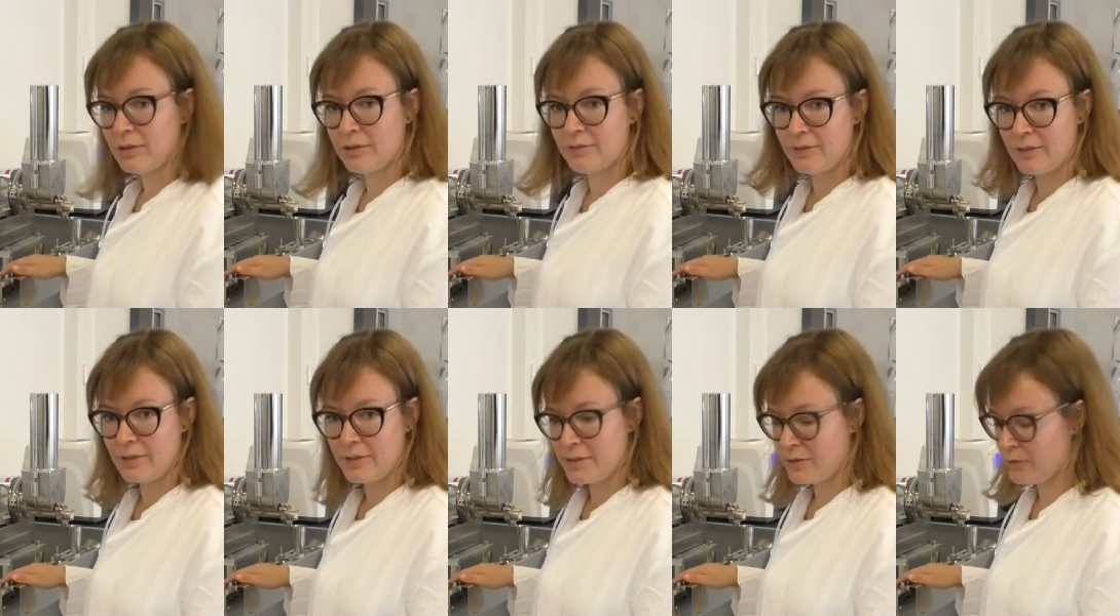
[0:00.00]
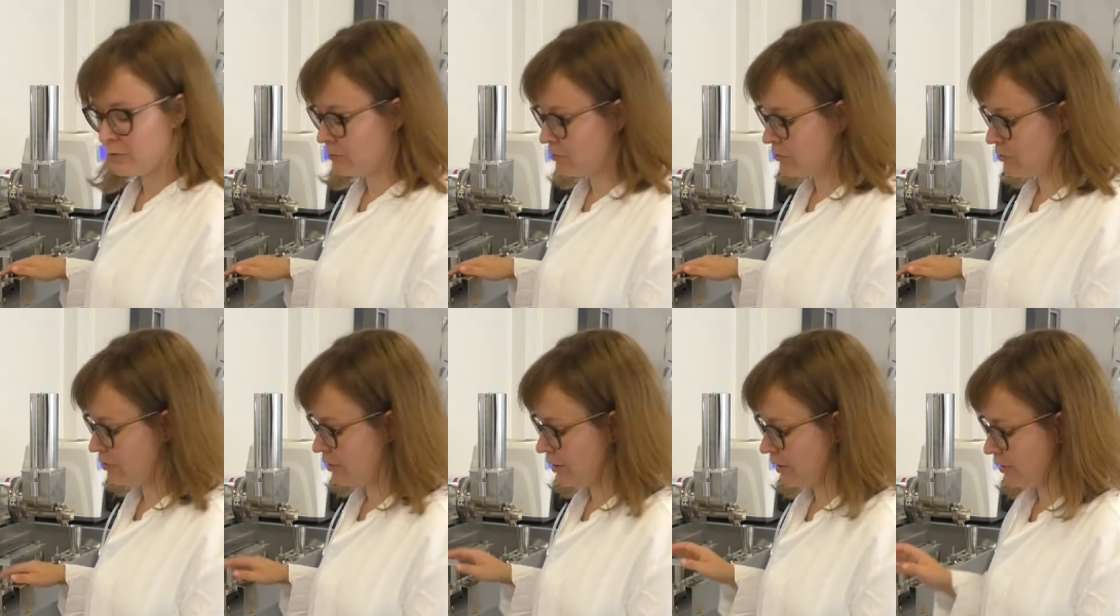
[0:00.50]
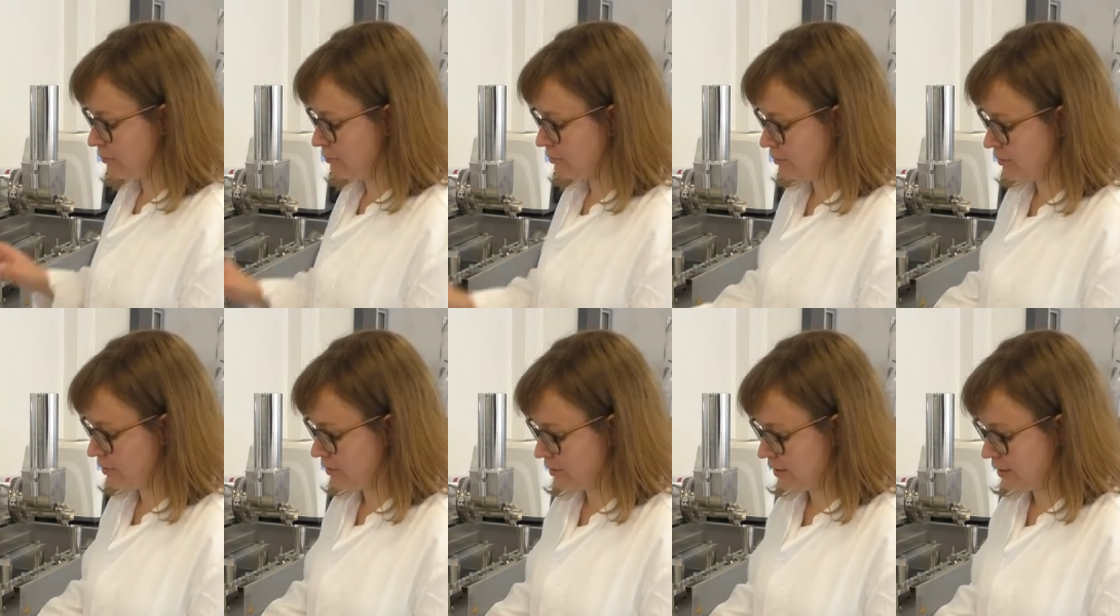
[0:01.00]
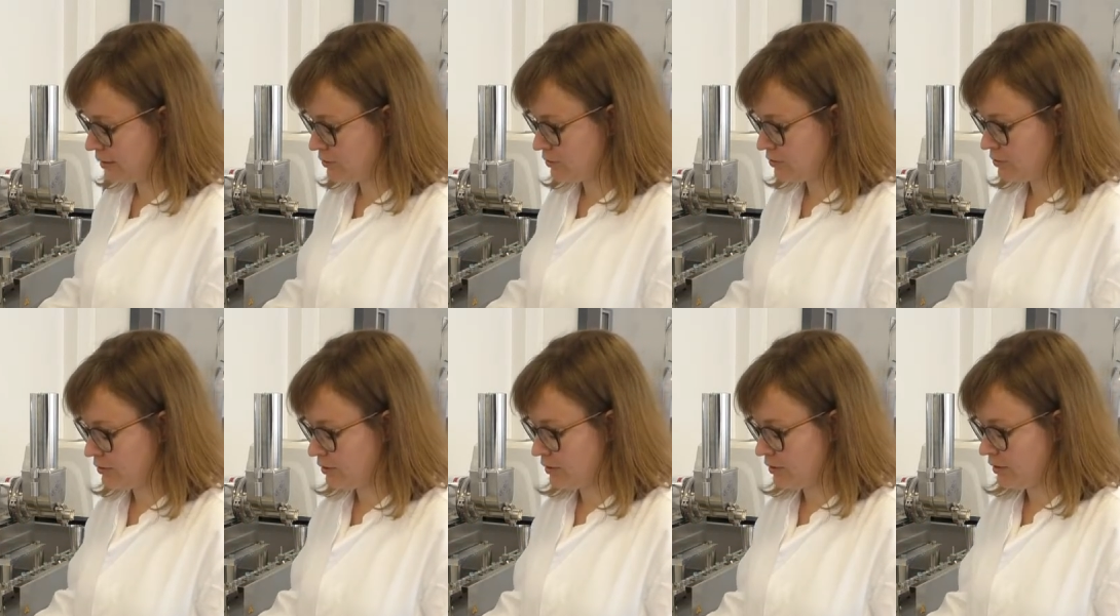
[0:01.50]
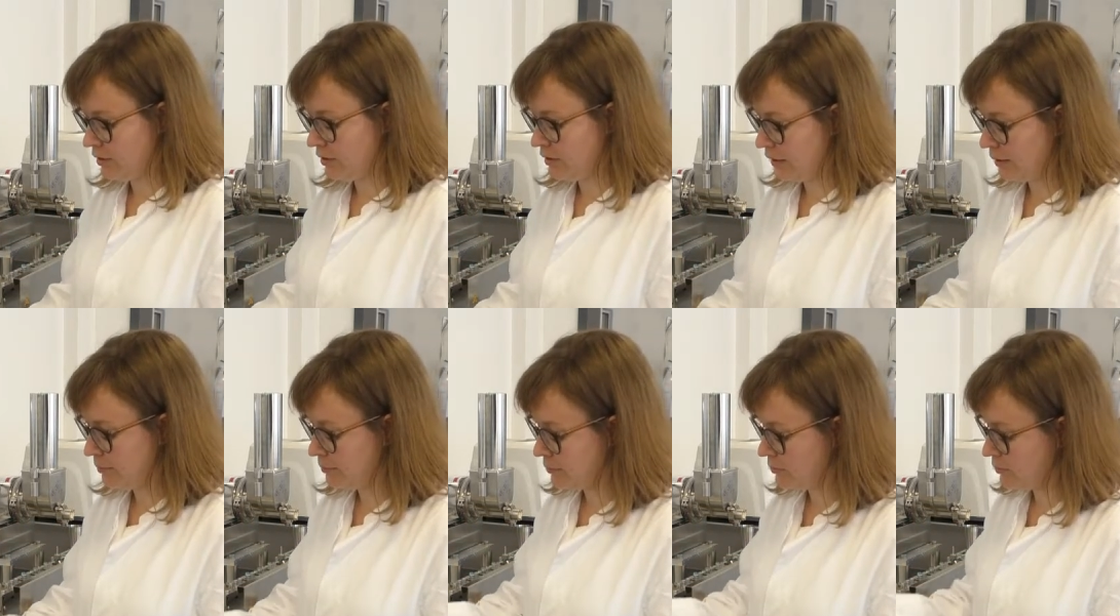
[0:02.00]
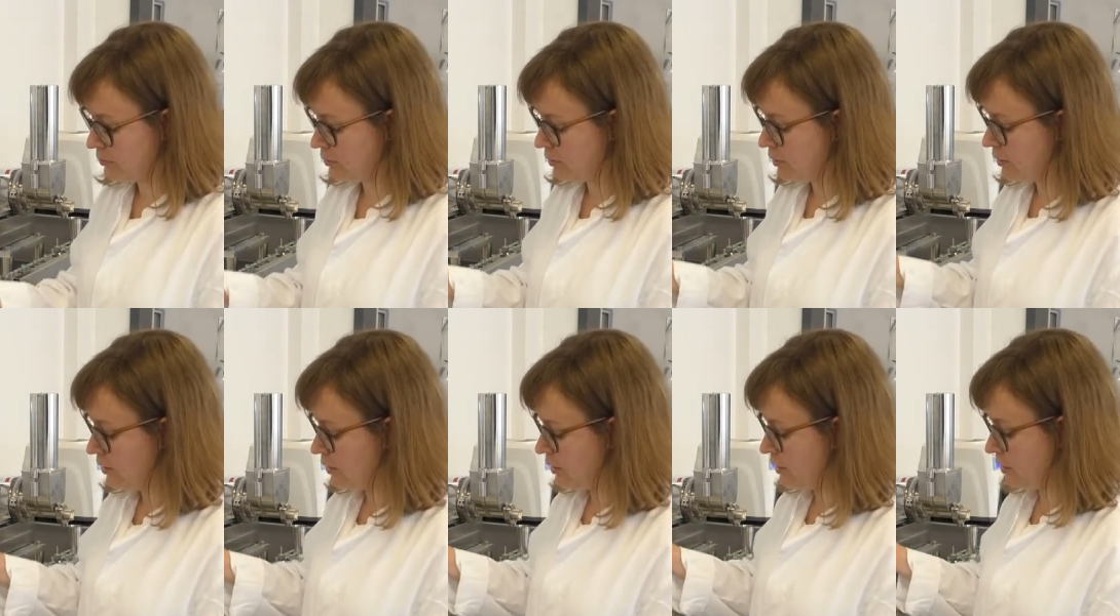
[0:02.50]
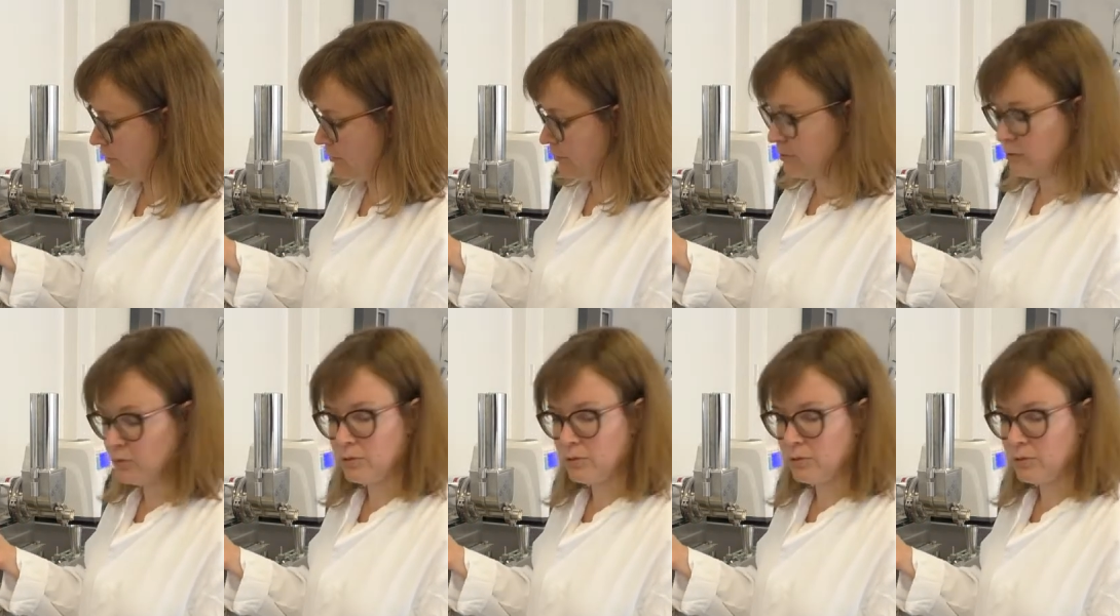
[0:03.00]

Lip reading: of the extruder, I will attach the adapter of the